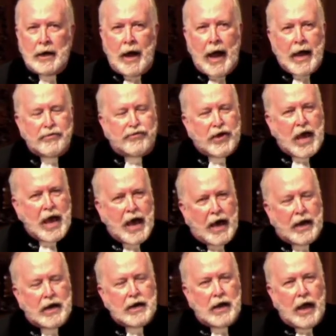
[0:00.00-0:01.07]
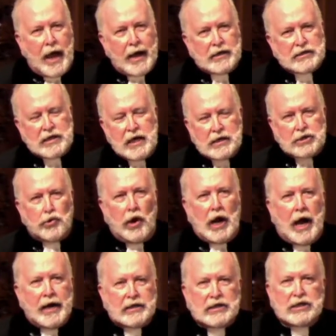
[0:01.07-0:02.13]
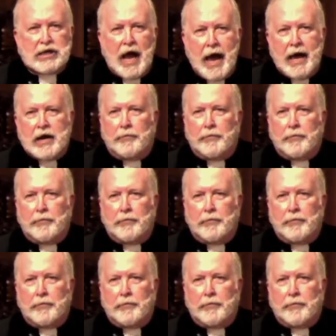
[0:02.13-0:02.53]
And then, as the Israelites stand